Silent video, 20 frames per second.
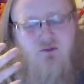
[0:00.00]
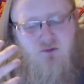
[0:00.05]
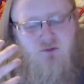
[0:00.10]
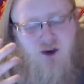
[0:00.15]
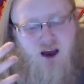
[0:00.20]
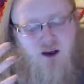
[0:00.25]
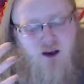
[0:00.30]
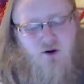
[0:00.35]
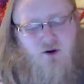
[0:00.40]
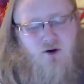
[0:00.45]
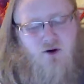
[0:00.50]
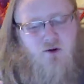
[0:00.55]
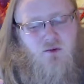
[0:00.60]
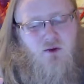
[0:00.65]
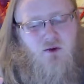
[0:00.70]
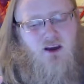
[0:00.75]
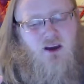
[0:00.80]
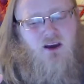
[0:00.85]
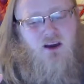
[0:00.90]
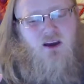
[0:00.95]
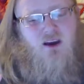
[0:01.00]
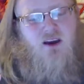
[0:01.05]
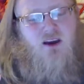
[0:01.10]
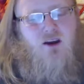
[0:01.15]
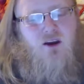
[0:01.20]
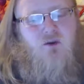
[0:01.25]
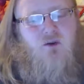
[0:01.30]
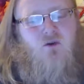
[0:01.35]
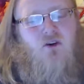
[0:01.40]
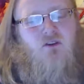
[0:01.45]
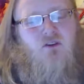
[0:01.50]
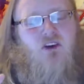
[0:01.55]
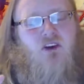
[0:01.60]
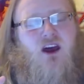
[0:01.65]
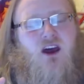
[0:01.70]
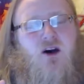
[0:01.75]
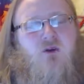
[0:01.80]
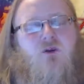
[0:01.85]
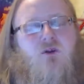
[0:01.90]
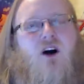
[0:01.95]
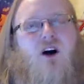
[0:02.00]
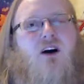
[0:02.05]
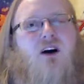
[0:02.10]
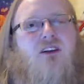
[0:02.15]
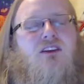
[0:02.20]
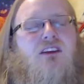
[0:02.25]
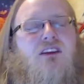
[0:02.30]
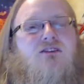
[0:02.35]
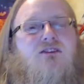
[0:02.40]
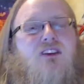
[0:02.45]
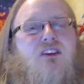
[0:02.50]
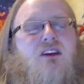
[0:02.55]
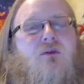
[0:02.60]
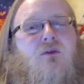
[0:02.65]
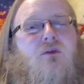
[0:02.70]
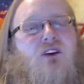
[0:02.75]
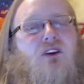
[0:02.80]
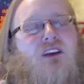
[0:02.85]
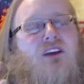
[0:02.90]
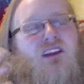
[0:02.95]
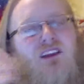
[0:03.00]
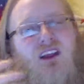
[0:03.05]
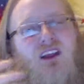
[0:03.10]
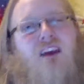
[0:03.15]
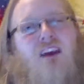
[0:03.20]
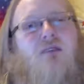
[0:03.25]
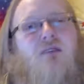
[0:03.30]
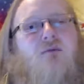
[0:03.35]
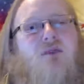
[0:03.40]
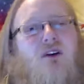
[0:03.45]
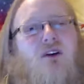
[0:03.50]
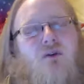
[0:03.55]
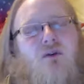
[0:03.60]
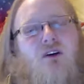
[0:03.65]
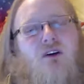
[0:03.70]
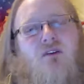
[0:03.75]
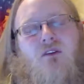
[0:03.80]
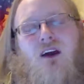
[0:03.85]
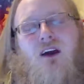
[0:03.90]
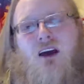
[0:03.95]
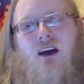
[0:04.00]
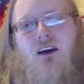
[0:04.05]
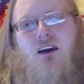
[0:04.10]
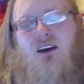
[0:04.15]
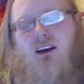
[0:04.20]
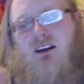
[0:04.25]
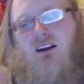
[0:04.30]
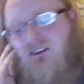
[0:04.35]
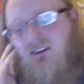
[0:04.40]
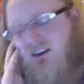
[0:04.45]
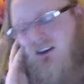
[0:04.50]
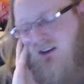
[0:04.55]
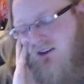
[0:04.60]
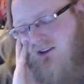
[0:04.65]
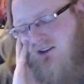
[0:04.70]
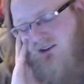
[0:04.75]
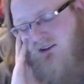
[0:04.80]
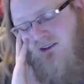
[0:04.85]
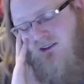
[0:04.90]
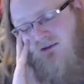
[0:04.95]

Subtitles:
Iroh, we've now gotten this, like, really light bit with Aang, and it just,